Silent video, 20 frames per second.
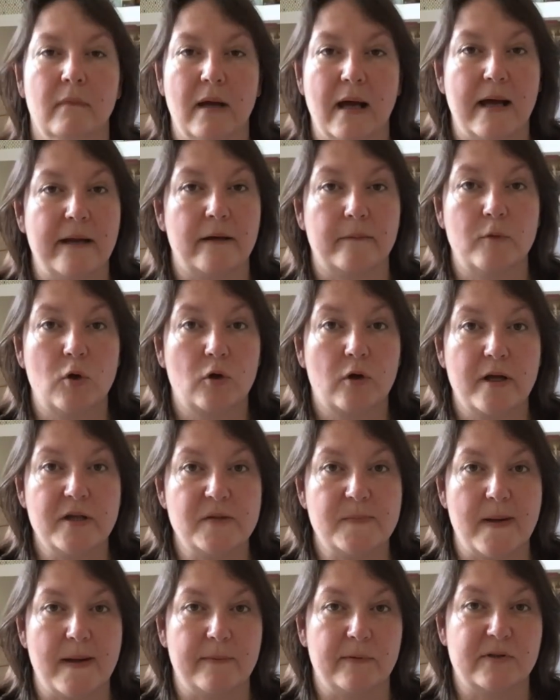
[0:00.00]
And I'm not going
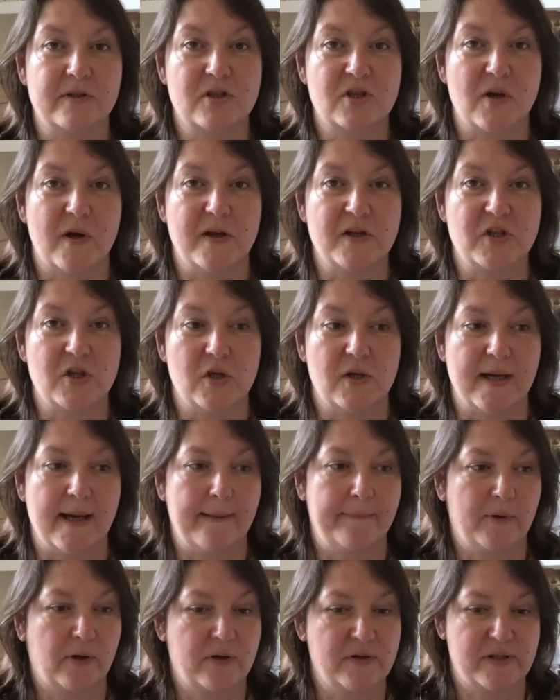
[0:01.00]
to be able to show it to you now
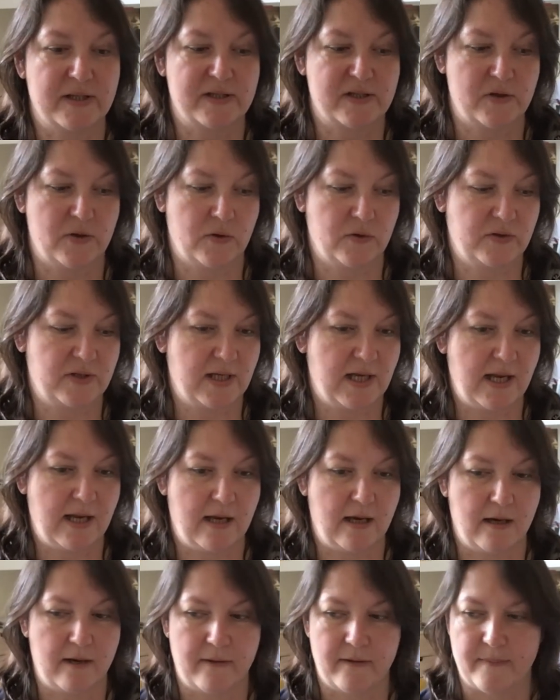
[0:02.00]
because it's not
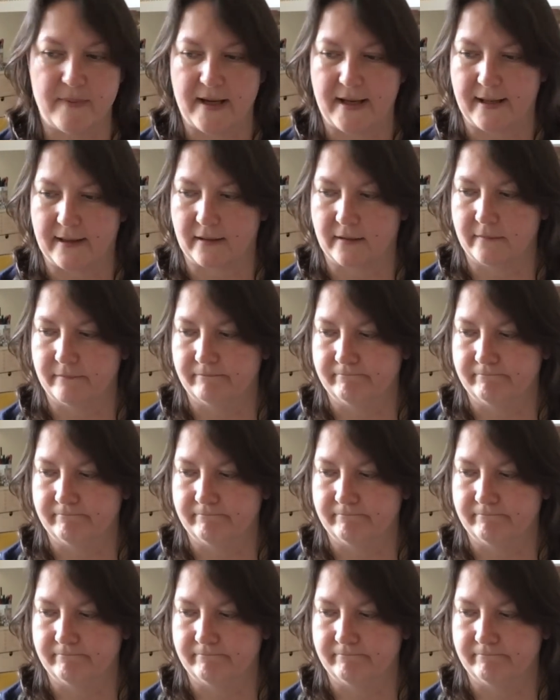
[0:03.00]
in the bag.